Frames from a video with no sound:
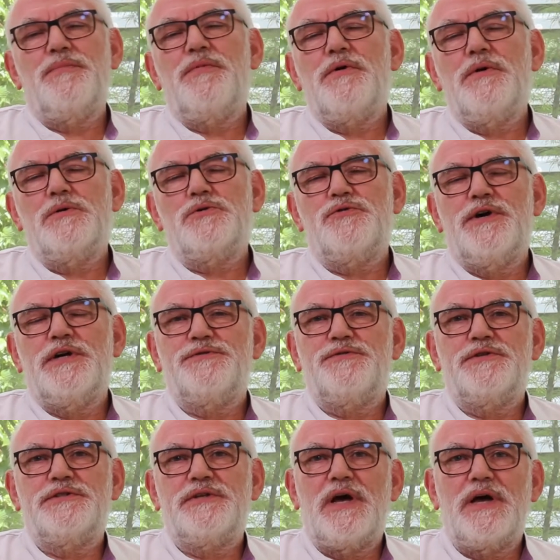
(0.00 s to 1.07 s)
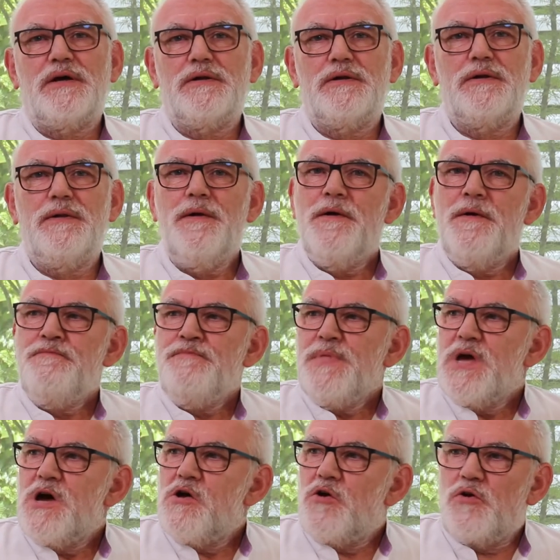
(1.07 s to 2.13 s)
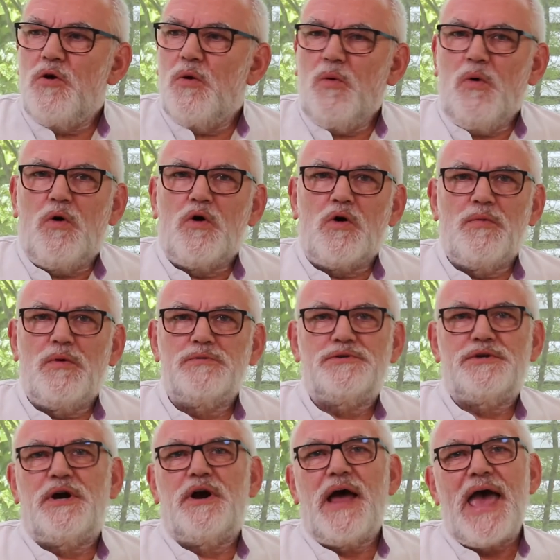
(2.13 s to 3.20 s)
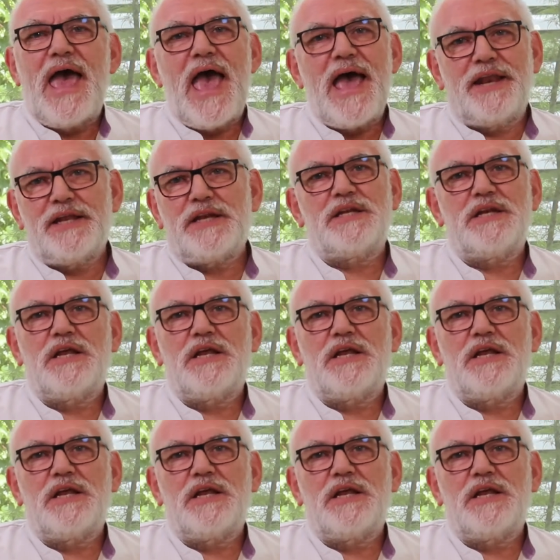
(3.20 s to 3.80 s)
embryo transfer cycle, no hormones are added.